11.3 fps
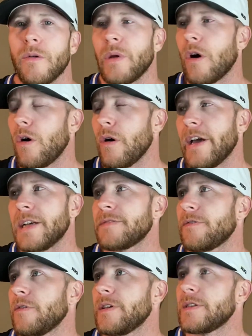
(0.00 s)
We all asked
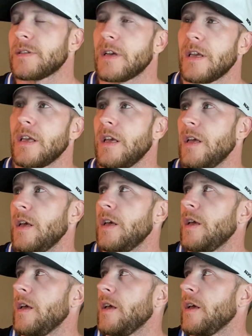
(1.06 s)
for this. Like,
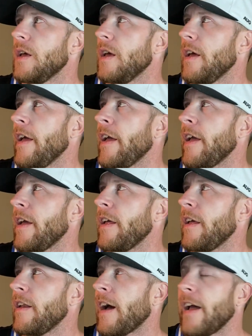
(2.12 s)

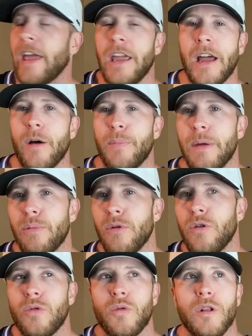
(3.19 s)
and I hate how
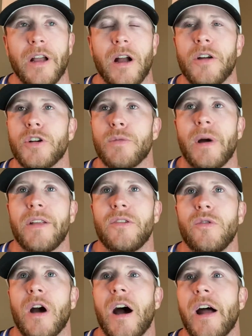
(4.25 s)
people will like undermine
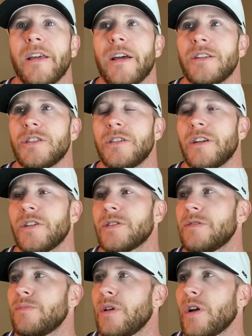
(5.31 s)
Ducati engineers
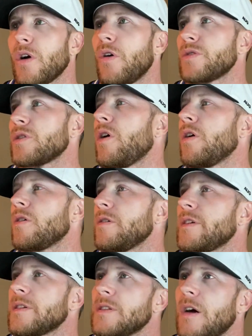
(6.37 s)
and be like, oh, it's
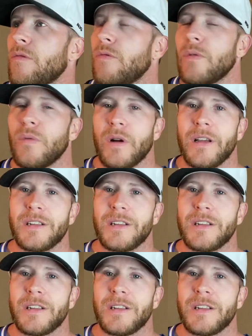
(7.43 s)
ugly. It's not what we want.